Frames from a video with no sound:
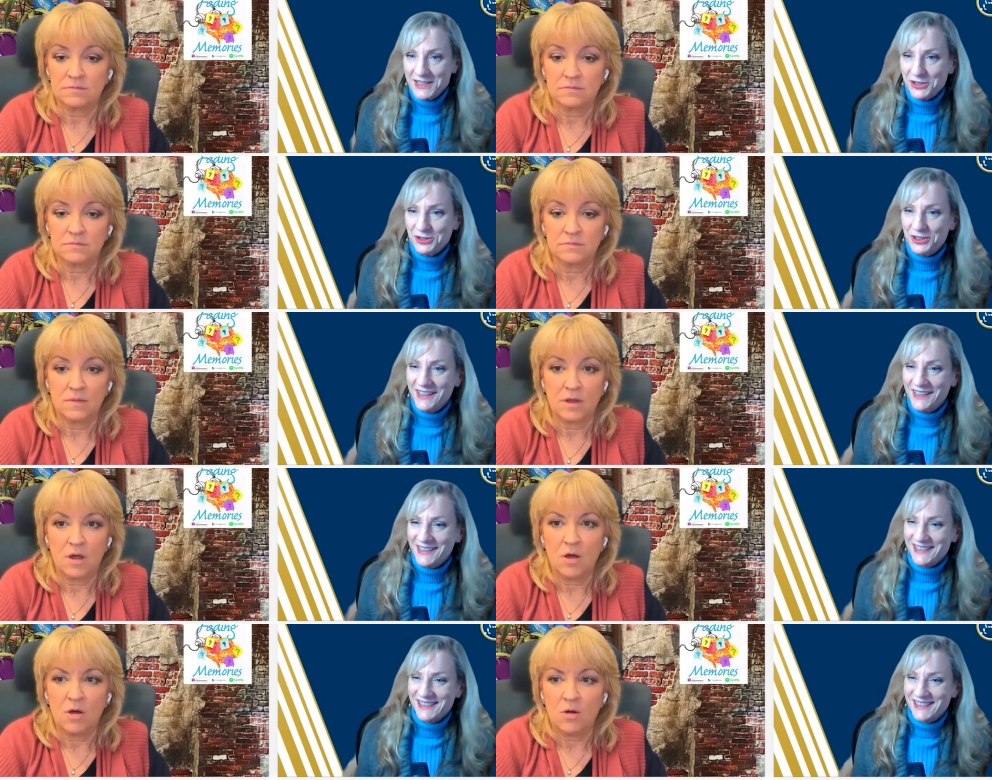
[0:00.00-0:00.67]
Speaker 1: right
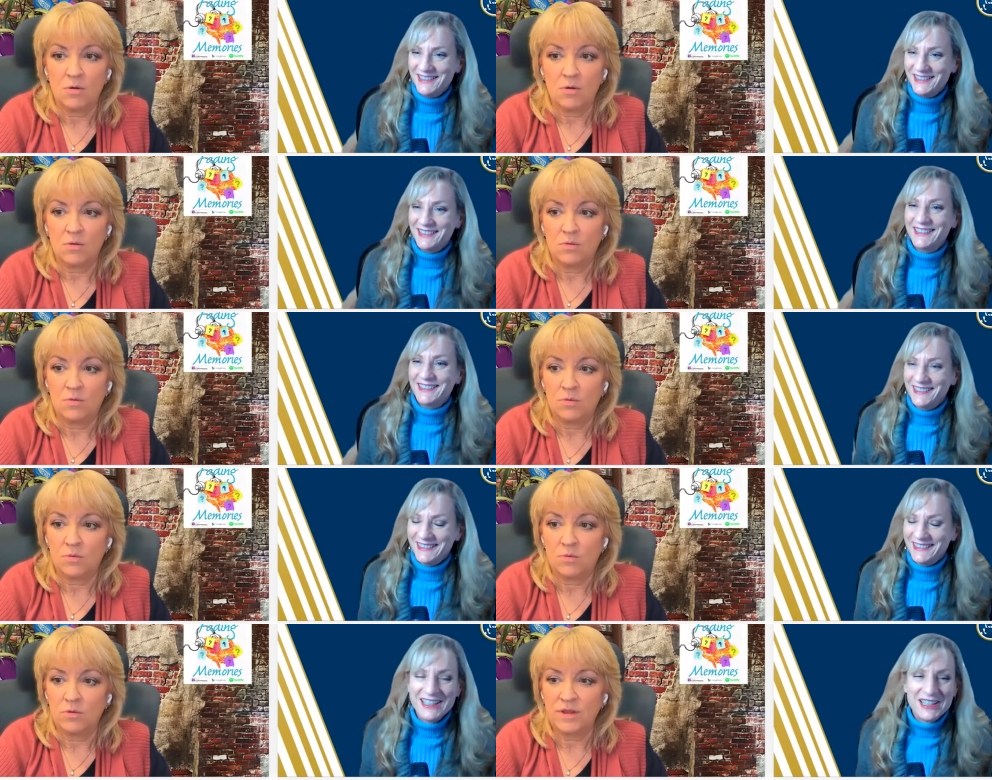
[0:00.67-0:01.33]
direction.
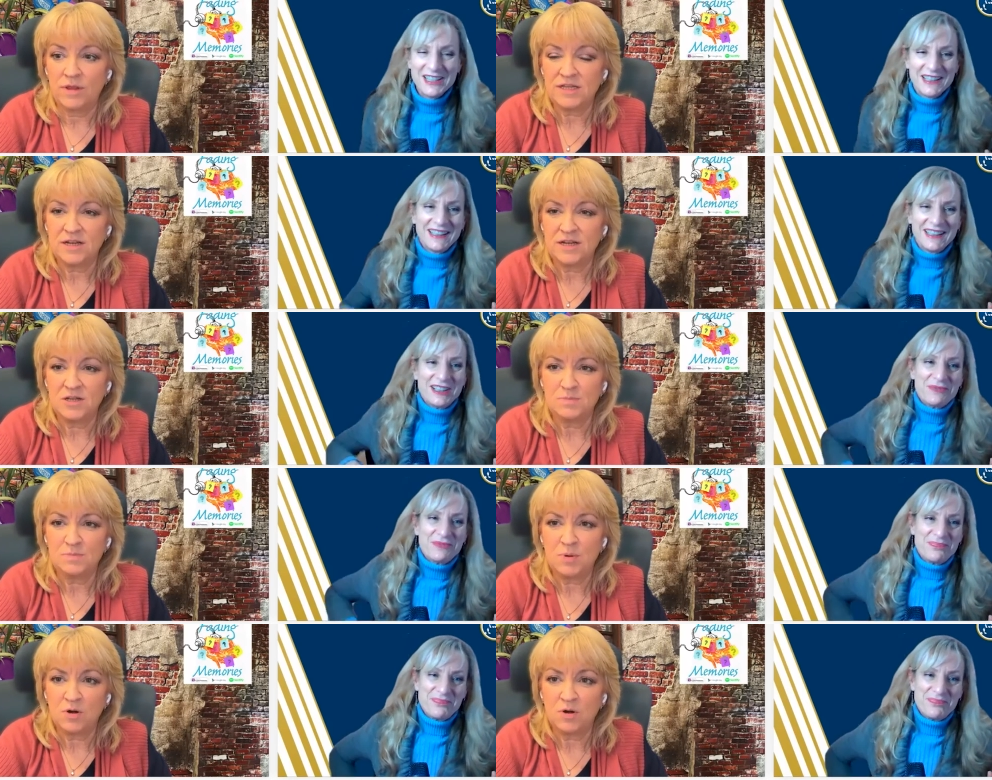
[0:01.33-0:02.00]
Speaker 2: Well, that
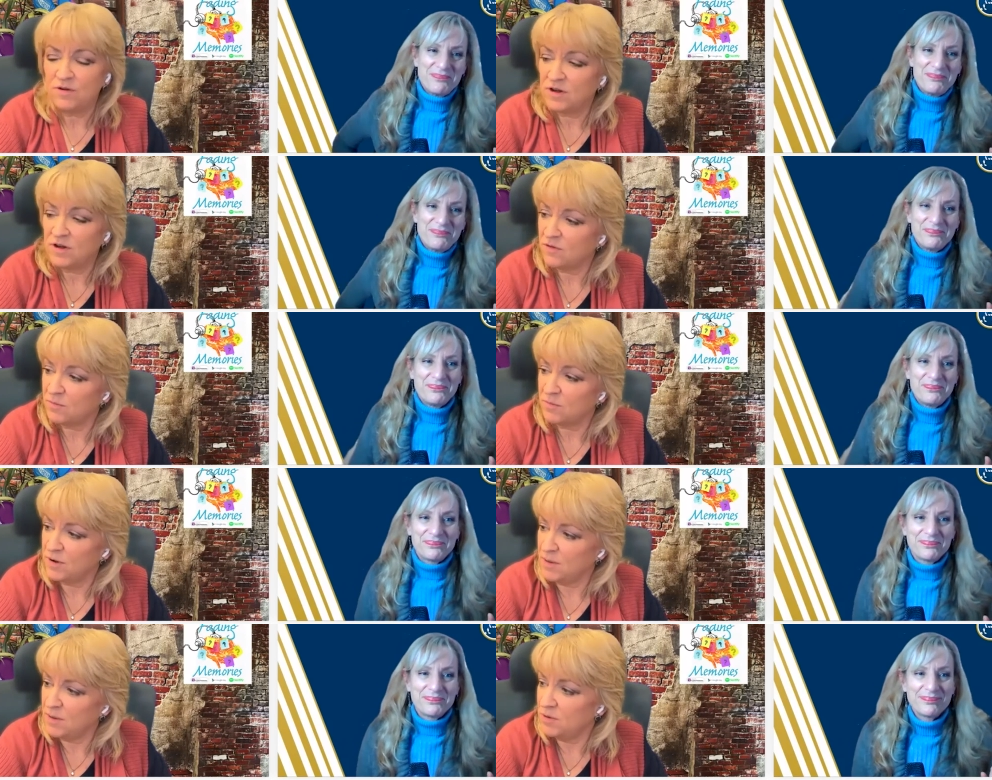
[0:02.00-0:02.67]
sounds perfect
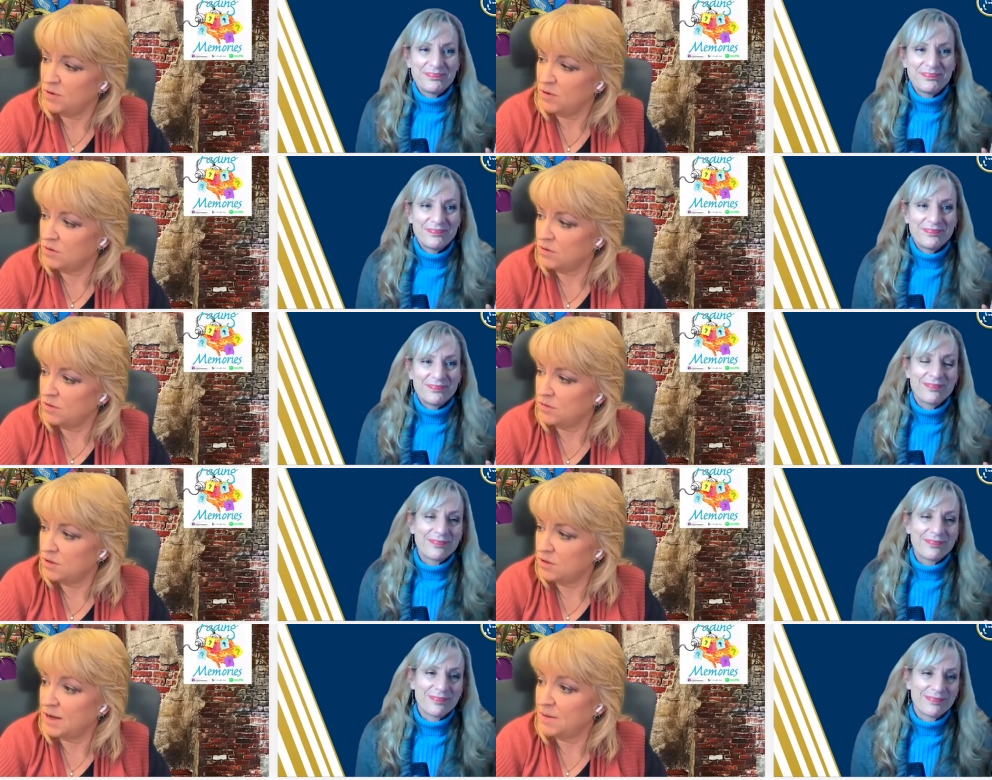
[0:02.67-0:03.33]
for
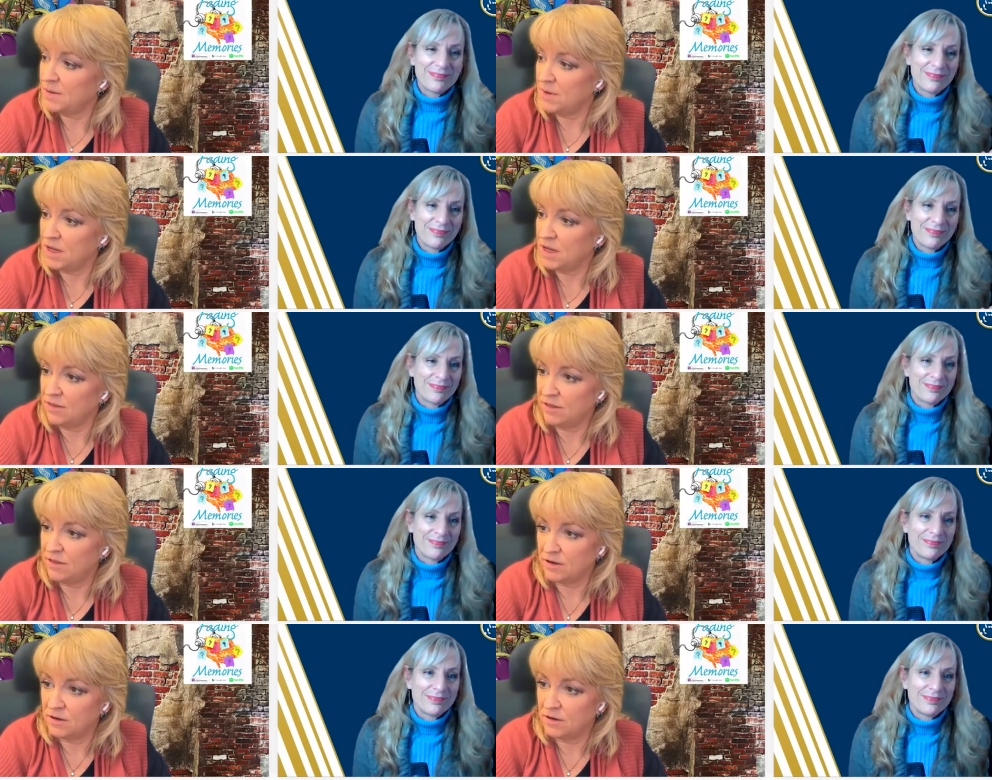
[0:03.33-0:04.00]
people like me
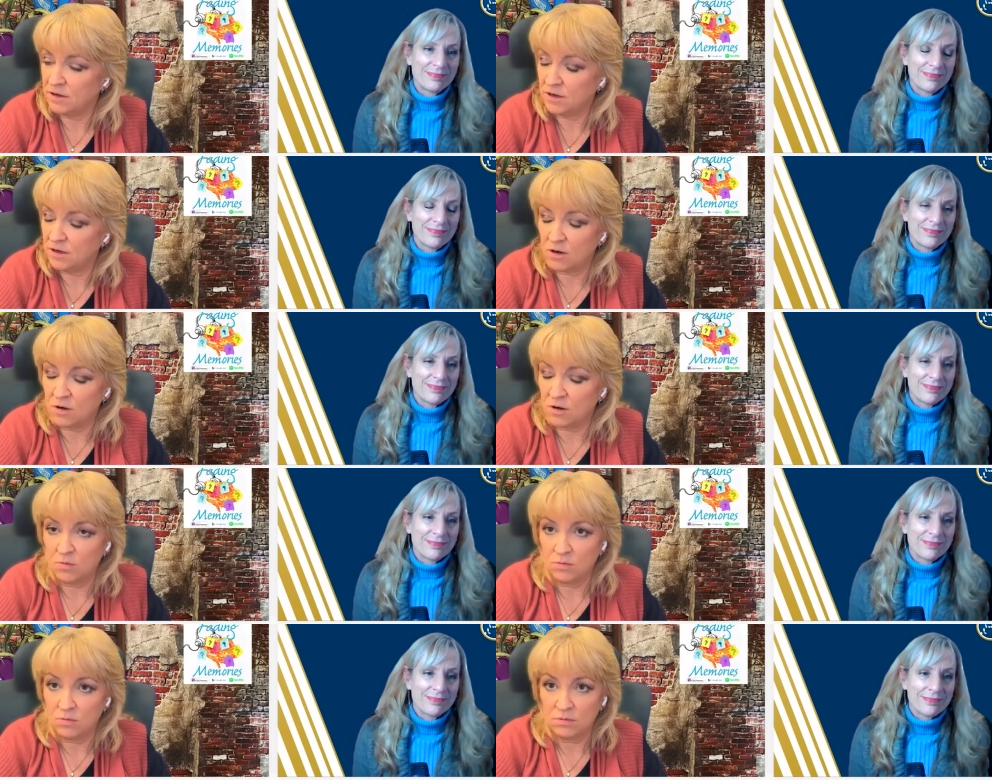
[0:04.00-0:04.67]
that, you
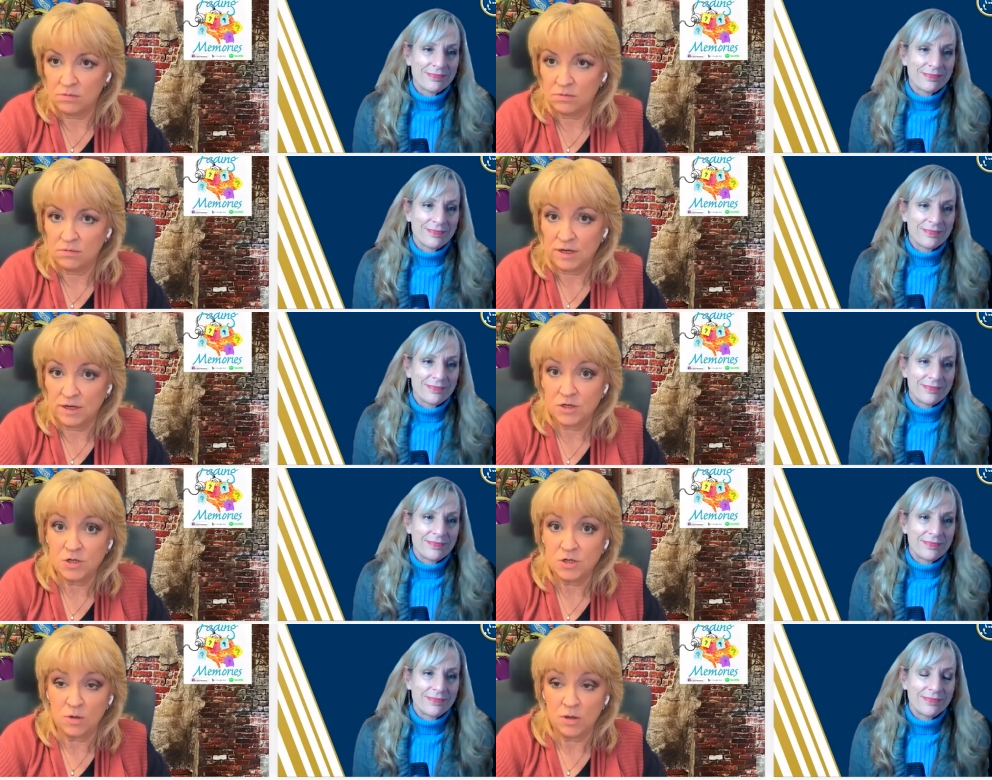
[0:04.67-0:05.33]
know,
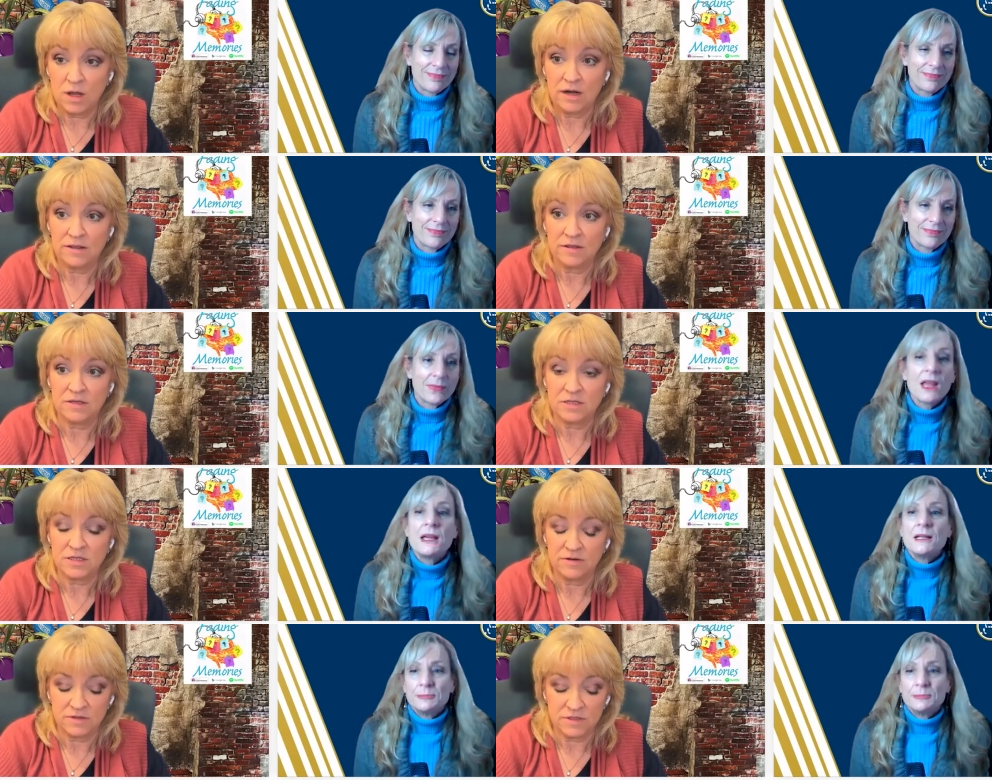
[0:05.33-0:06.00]
can do a lot of
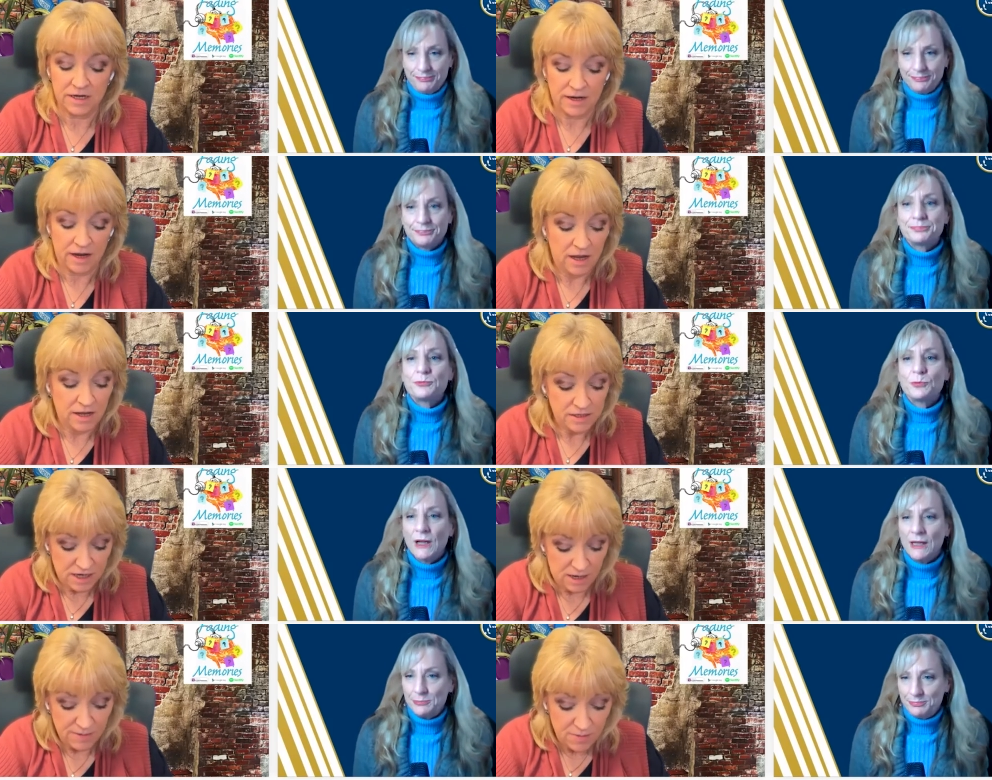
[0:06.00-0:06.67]
this stuff. It's like,
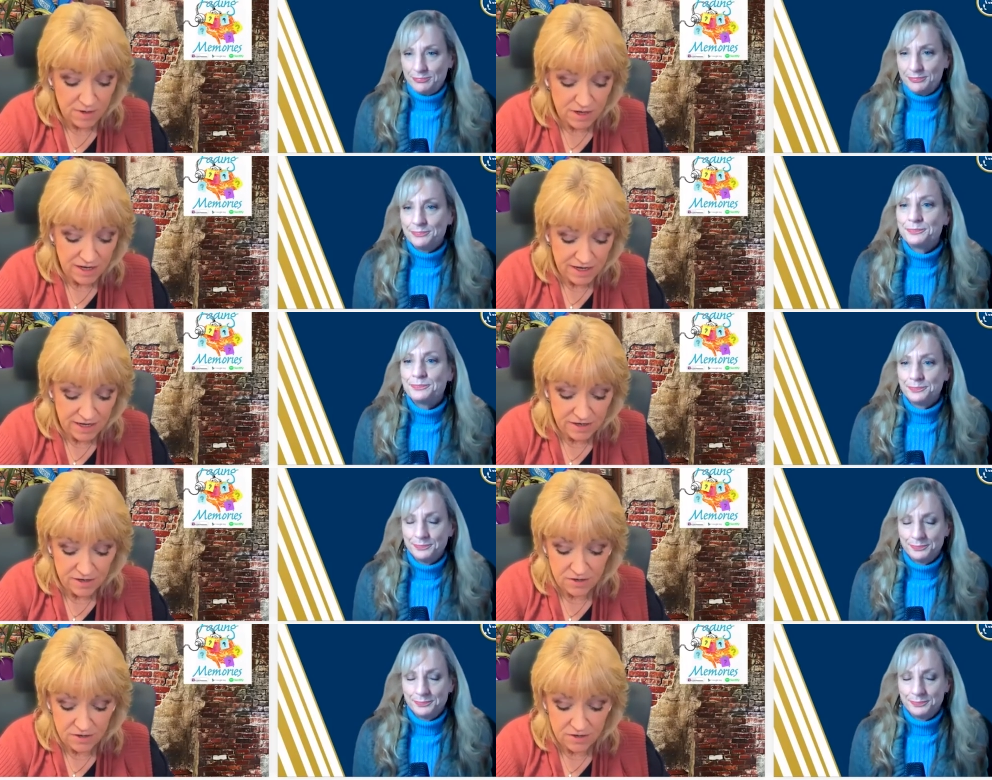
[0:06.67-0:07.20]
right. tell me what I need